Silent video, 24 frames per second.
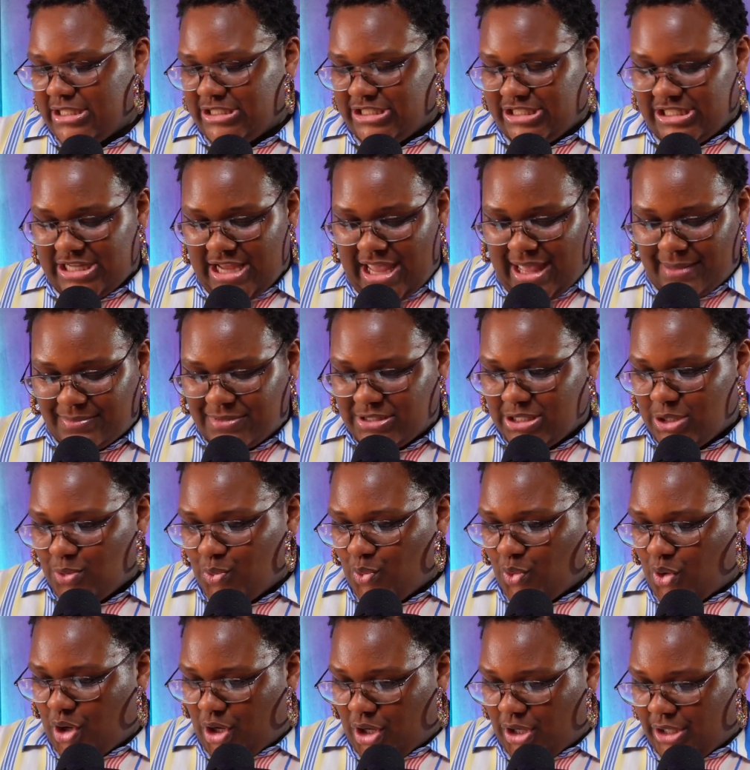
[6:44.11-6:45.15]
chapter
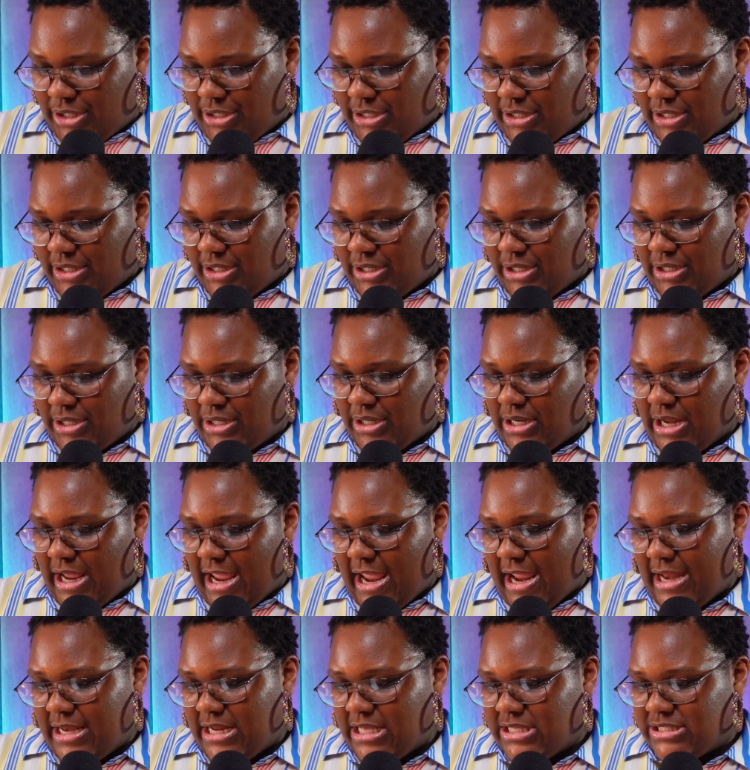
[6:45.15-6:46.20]
1
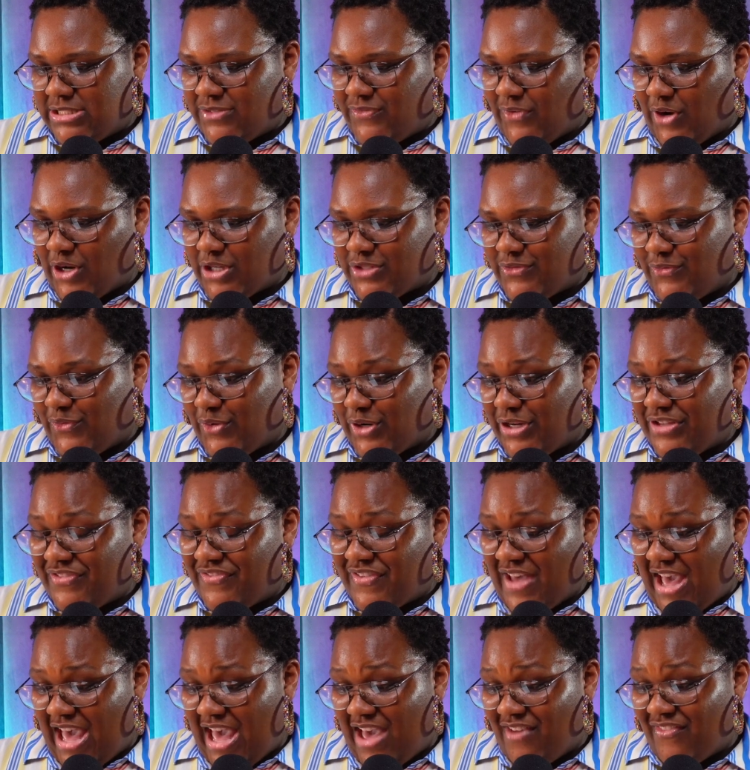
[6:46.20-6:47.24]
and it's verse
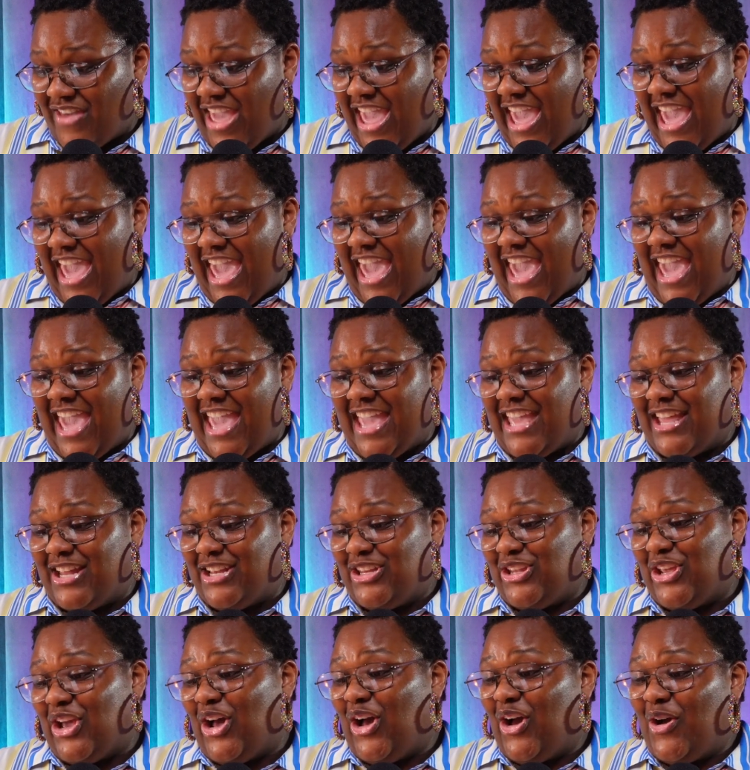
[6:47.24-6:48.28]
45.
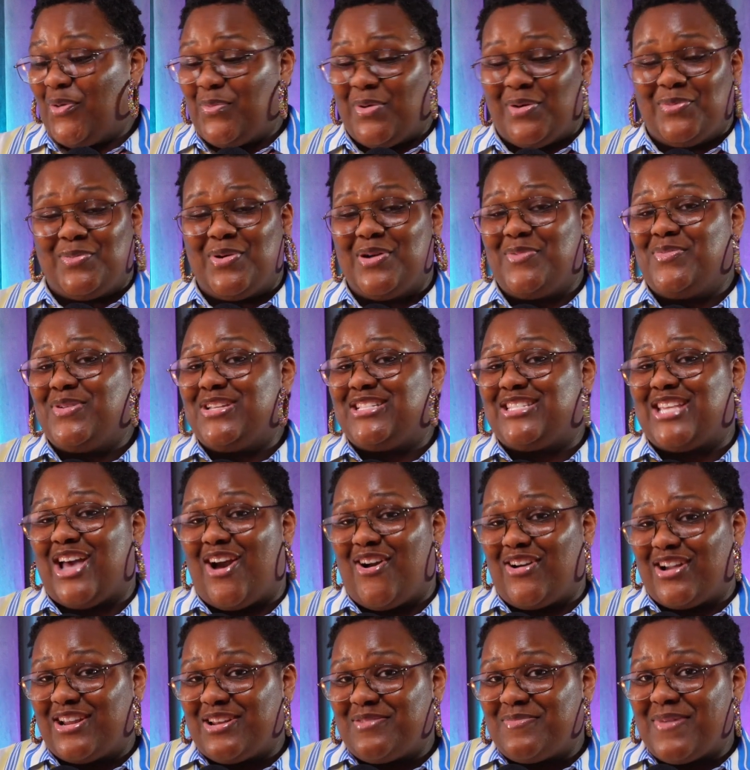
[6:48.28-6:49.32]
And y'all, with what we
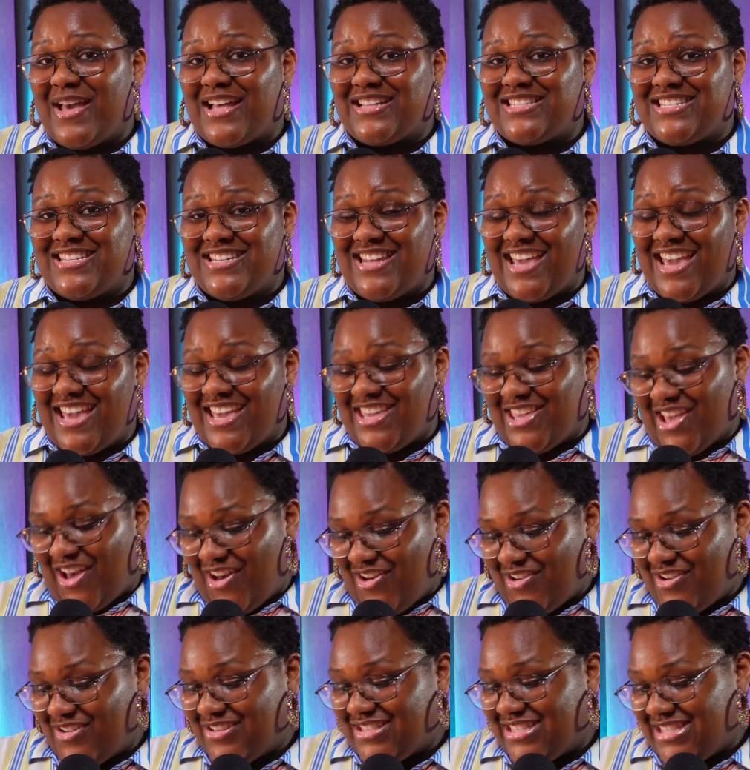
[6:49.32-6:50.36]
talking about today,
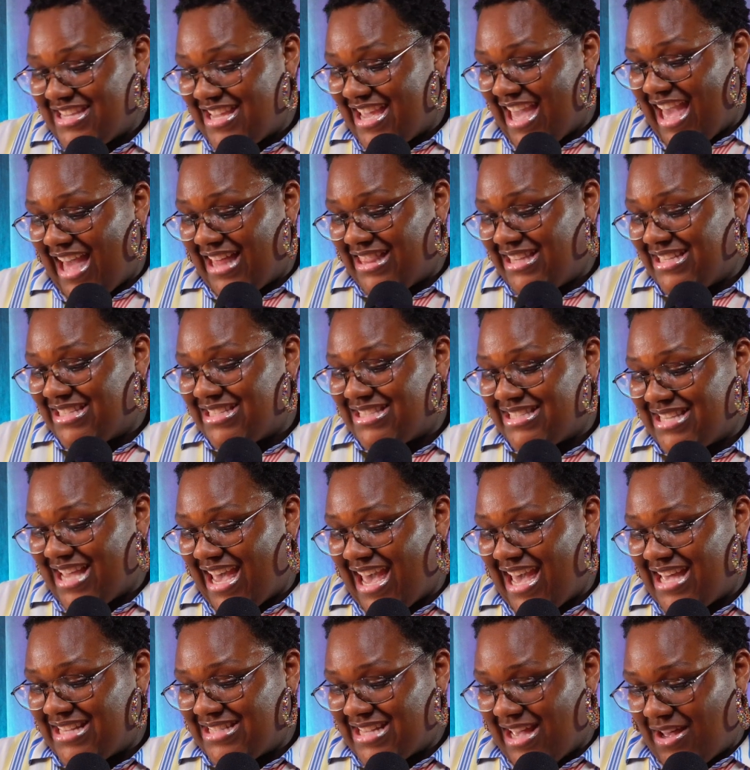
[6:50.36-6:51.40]
y'all gonna see how this
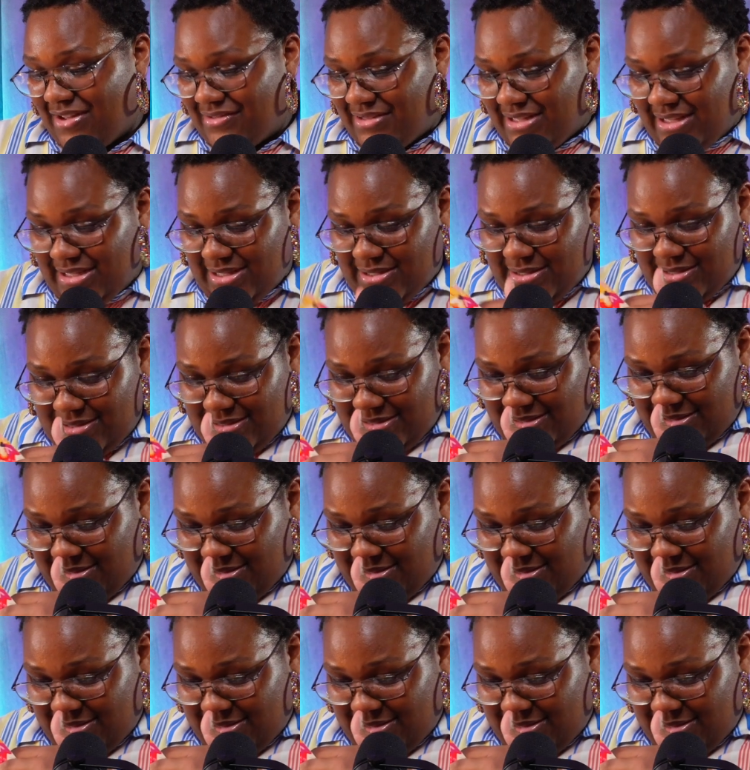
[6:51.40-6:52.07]
ties all in.